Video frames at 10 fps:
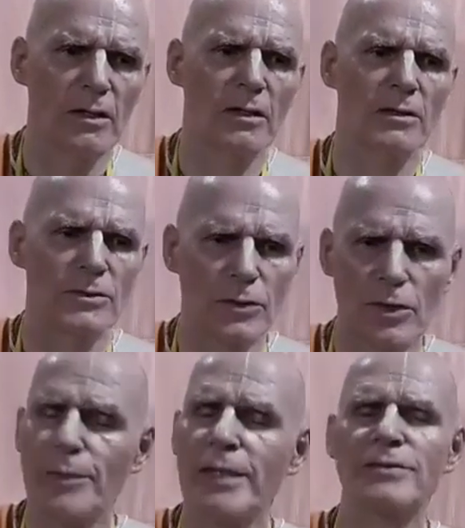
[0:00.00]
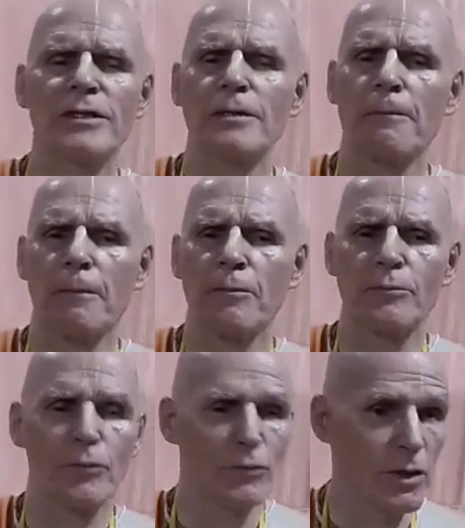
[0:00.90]
So the basic,
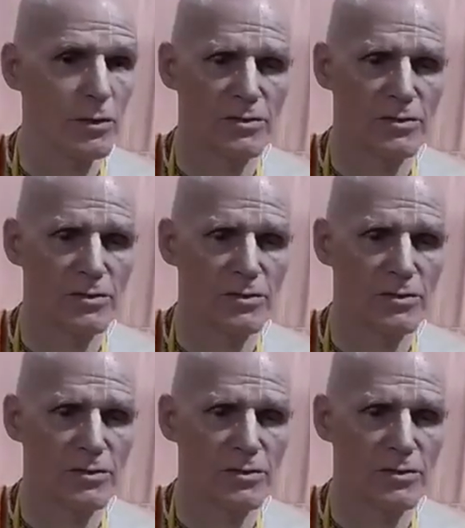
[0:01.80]
we could